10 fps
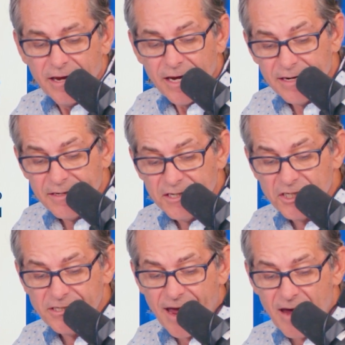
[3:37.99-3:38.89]
in
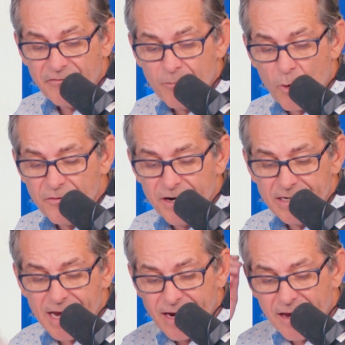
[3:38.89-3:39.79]
addition to having more than a
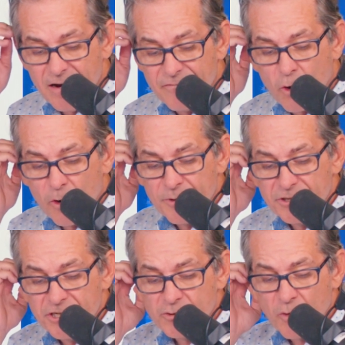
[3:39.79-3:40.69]
decade of
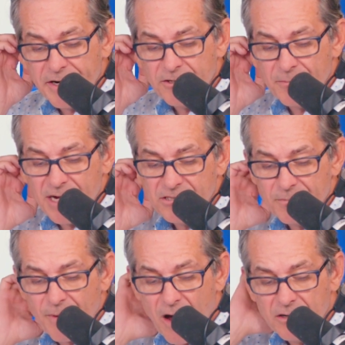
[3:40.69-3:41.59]
corporatists running
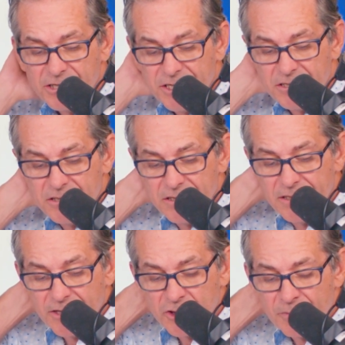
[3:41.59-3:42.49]
domestic policy to the
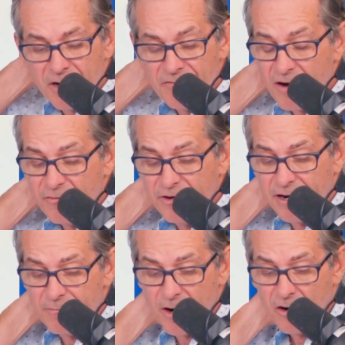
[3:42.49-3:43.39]
detriment of
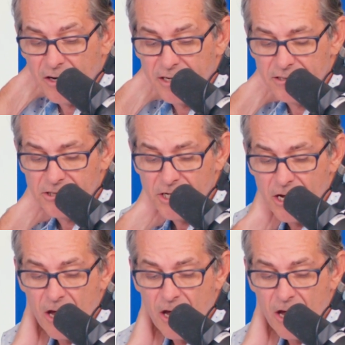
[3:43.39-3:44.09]
everyday Americans,